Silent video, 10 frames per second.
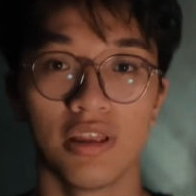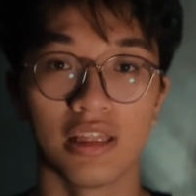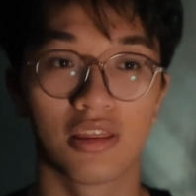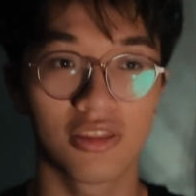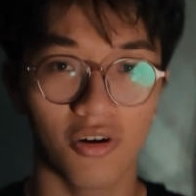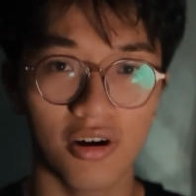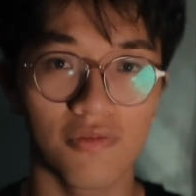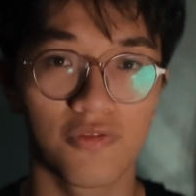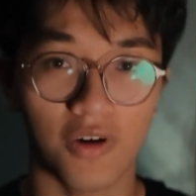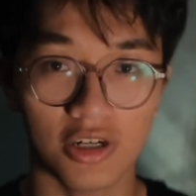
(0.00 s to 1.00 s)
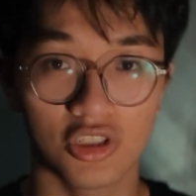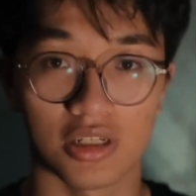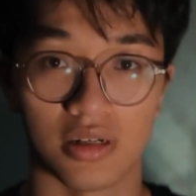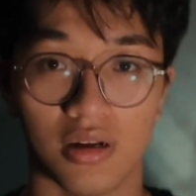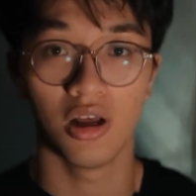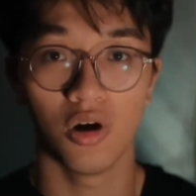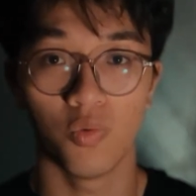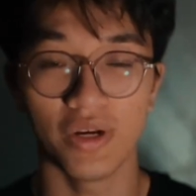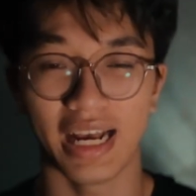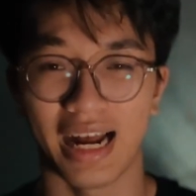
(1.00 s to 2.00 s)
the third function,
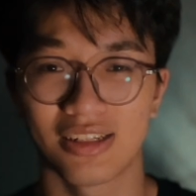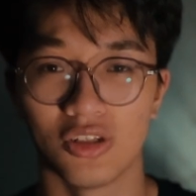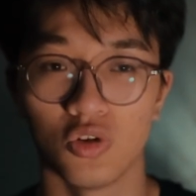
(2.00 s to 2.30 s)
we had to